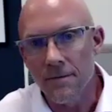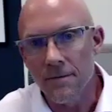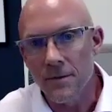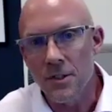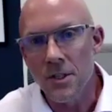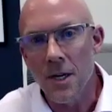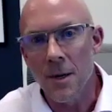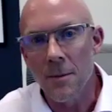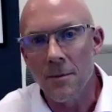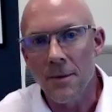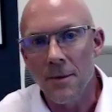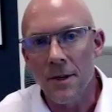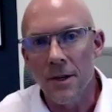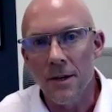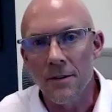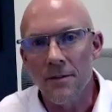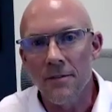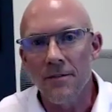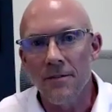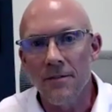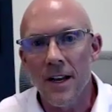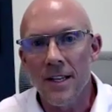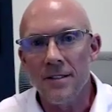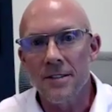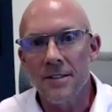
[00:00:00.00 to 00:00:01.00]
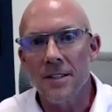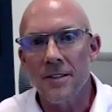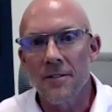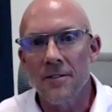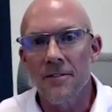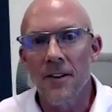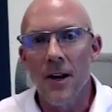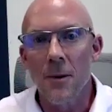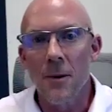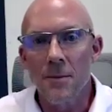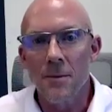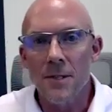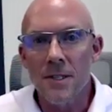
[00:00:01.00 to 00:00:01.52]
jump the fence at
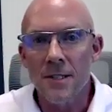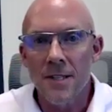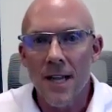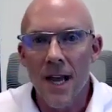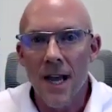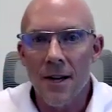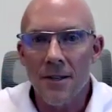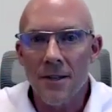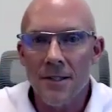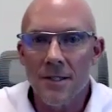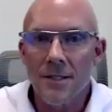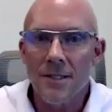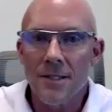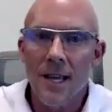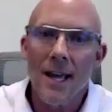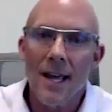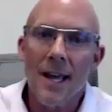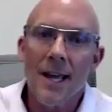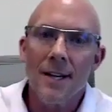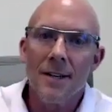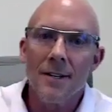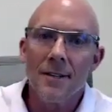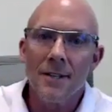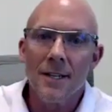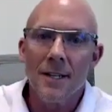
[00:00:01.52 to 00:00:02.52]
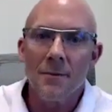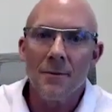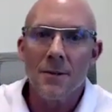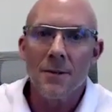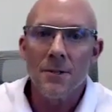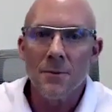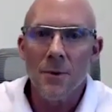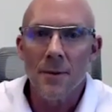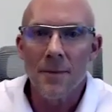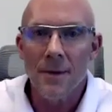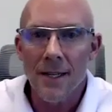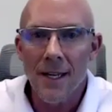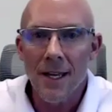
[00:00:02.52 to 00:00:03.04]
Phelps's house and say, hey, dude, can we
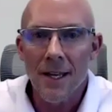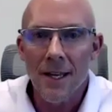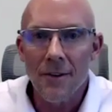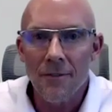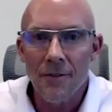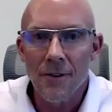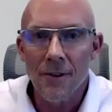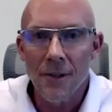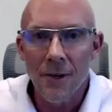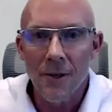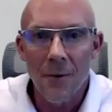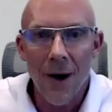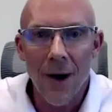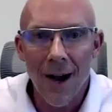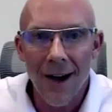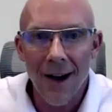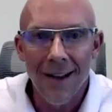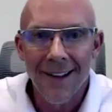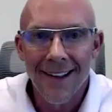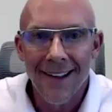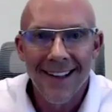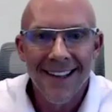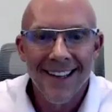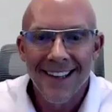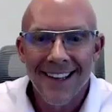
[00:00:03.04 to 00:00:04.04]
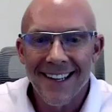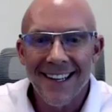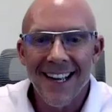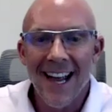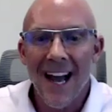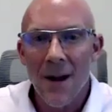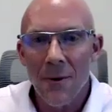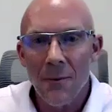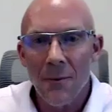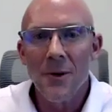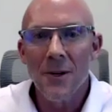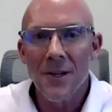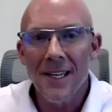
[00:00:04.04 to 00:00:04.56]
swim together for a little while? Like,
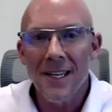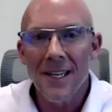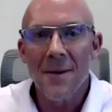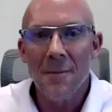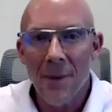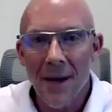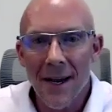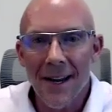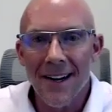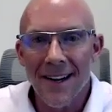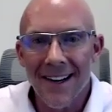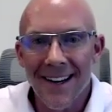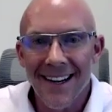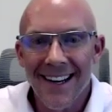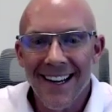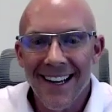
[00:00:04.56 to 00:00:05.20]
I will get better.